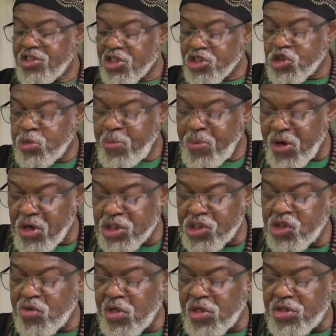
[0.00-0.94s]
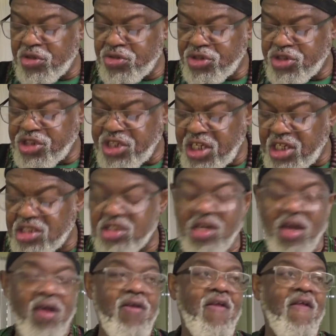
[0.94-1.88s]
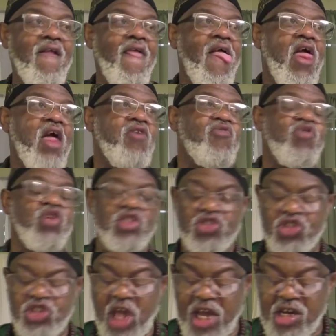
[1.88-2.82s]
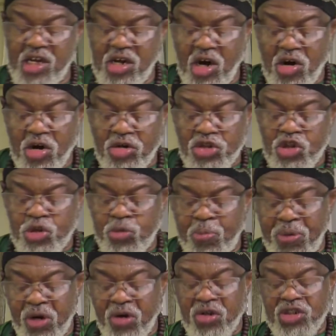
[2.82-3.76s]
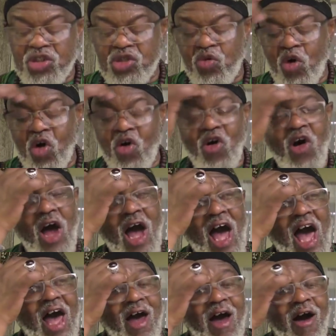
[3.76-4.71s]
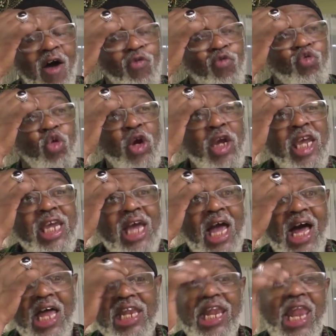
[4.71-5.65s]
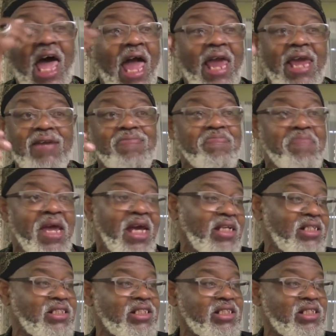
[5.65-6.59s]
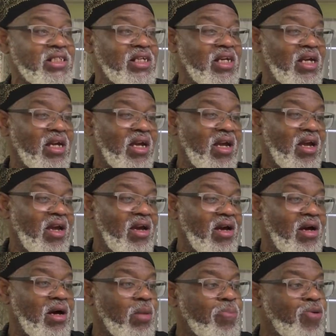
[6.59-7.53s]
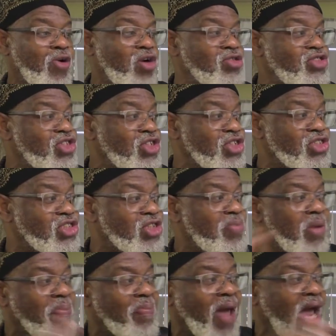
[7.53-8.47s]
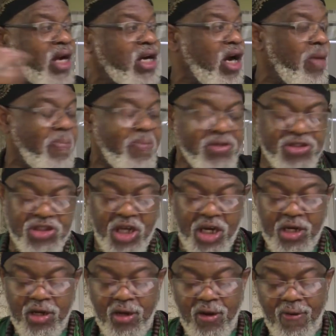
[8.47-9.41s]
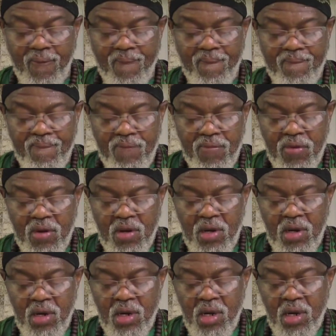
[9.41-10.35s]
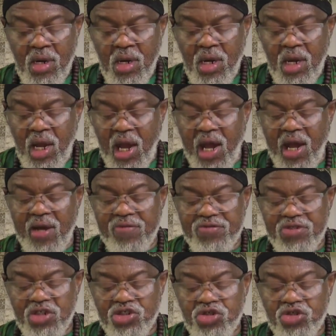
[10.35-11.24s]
The spiritual season for psycho-spiritual realignment approaches. Let me back up a second. I've